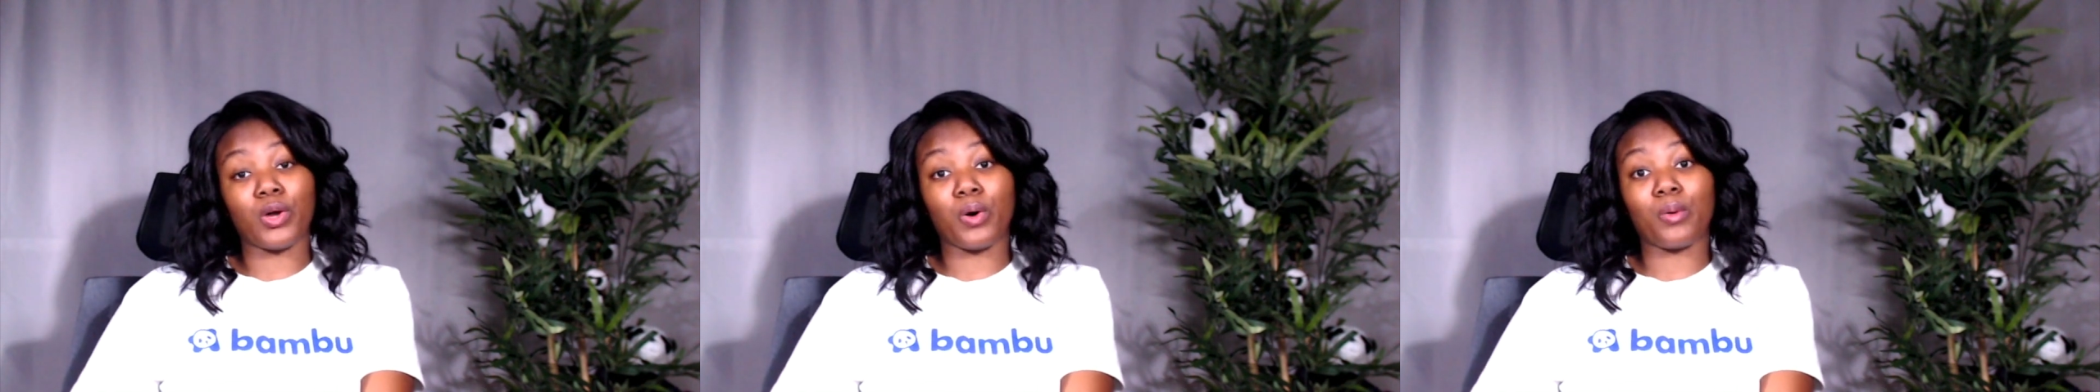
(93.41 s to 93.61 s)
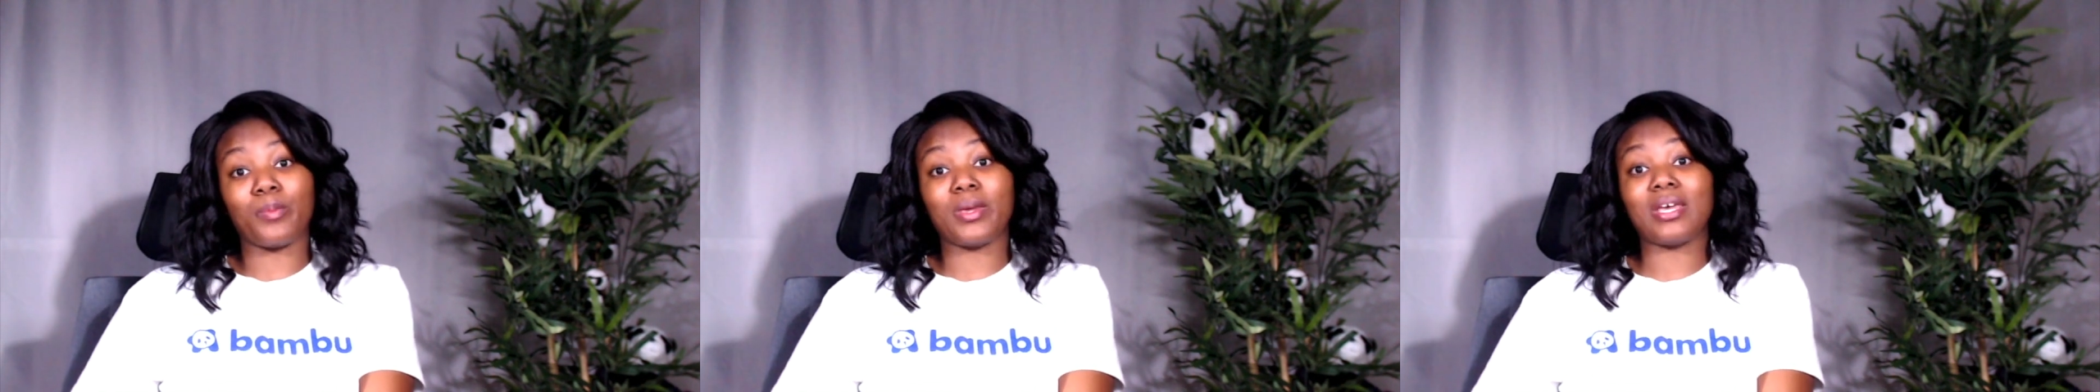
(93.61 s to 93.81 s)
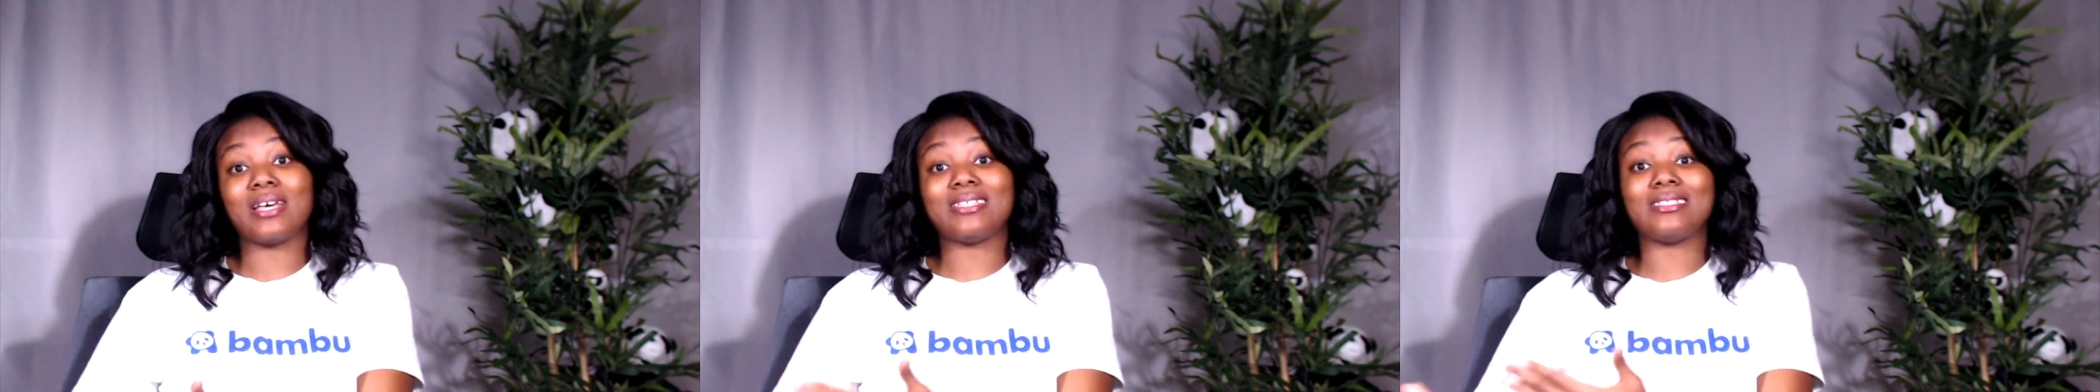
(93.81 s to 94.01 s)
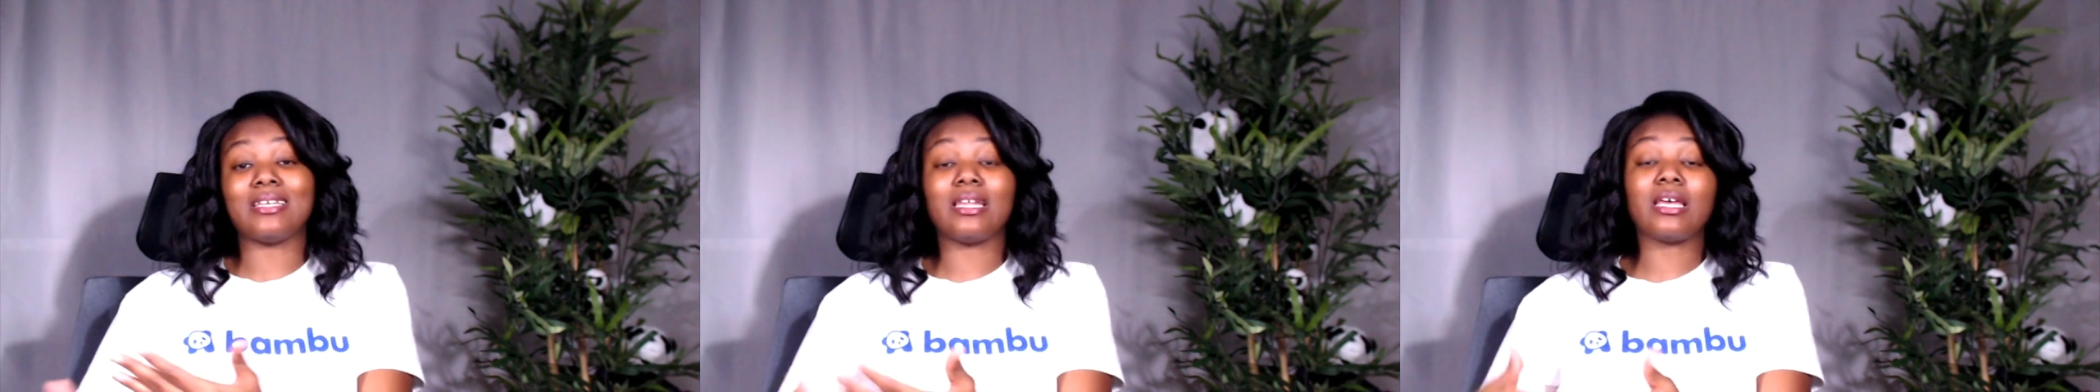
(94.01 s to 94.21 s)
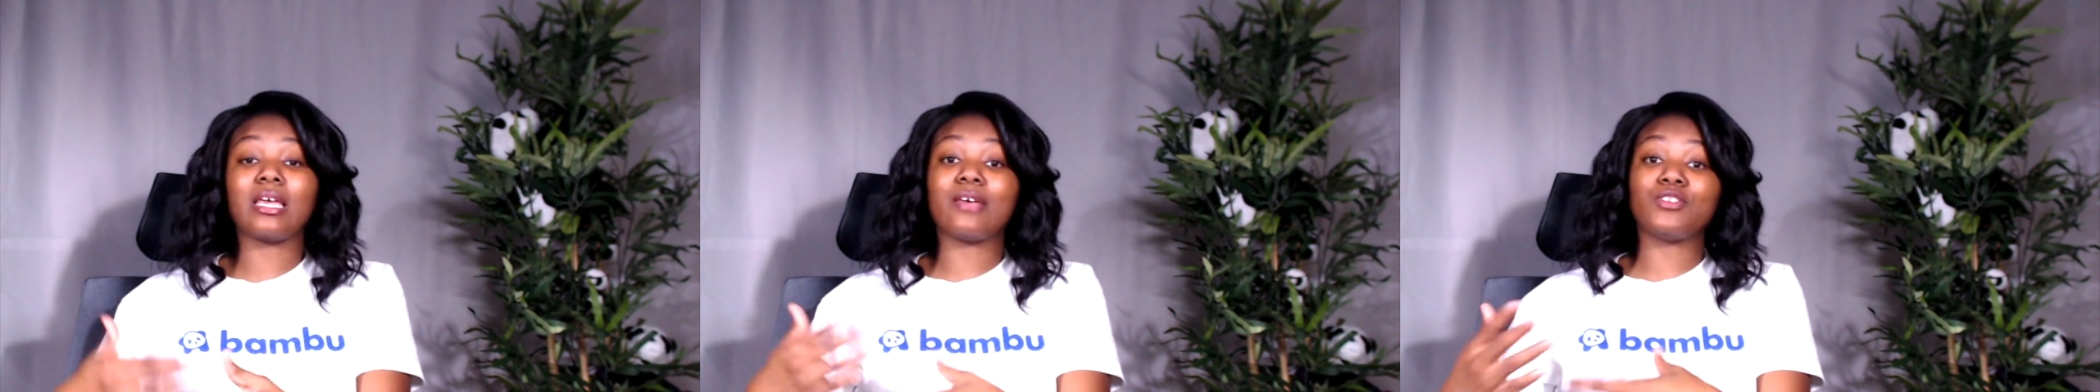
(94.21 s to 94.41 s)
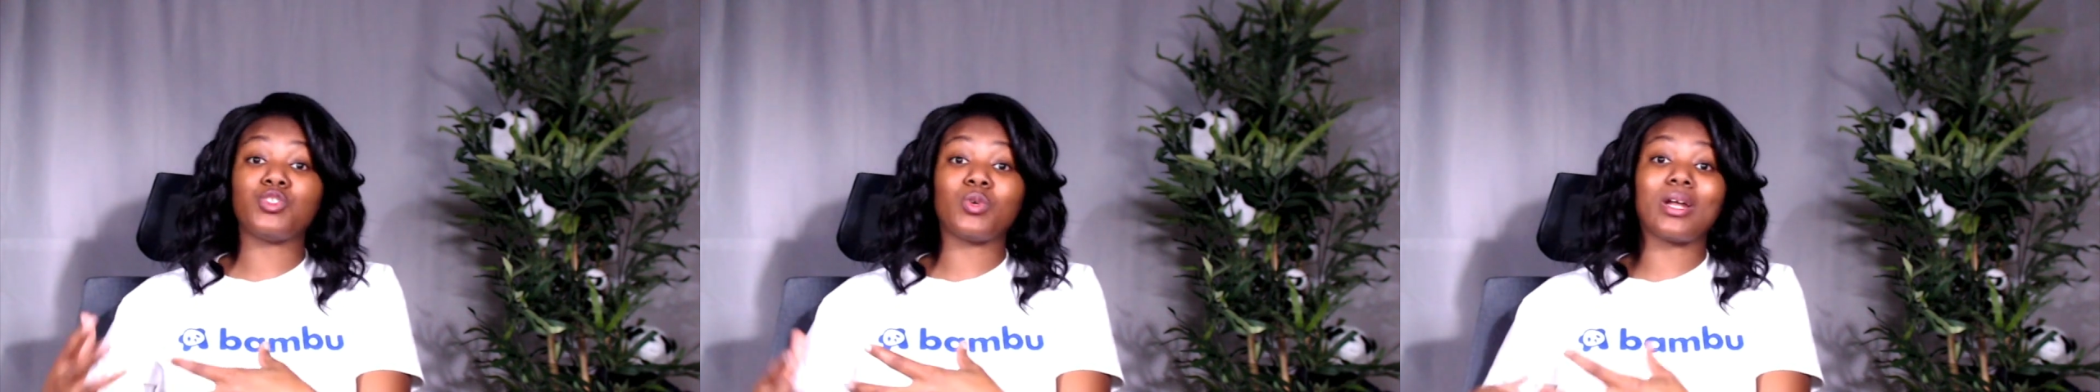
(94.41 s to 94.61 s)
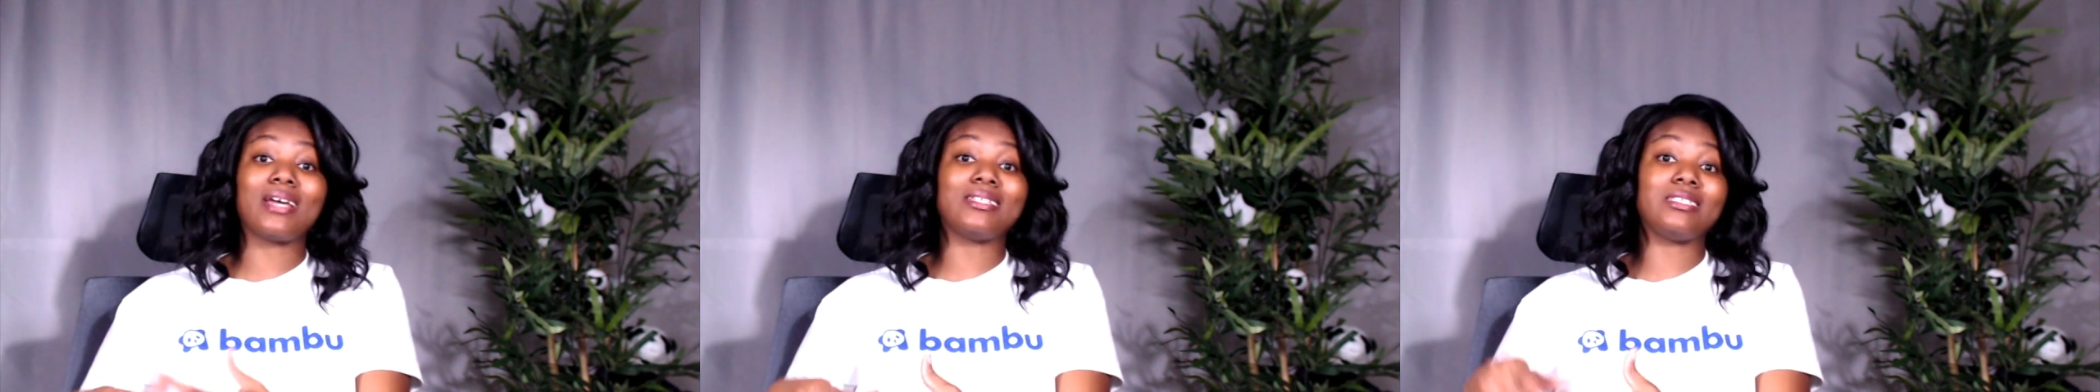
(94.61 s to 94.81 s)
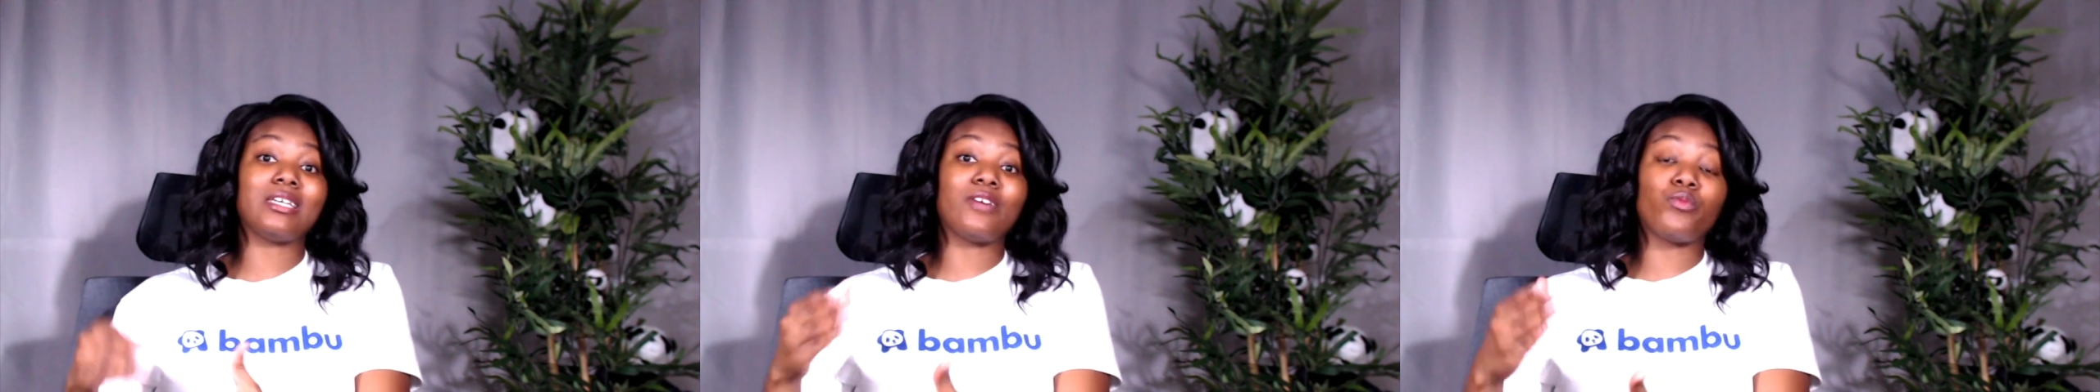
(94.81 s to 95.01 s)
because then it gives you an
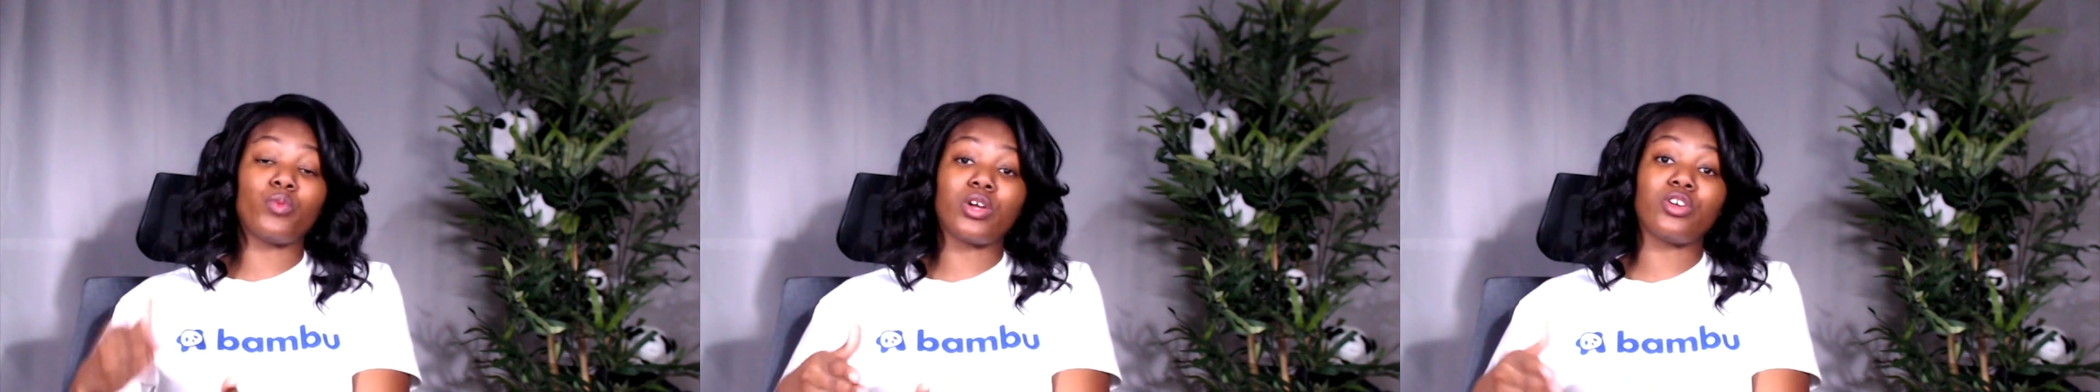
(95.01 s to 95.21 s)
idea of what your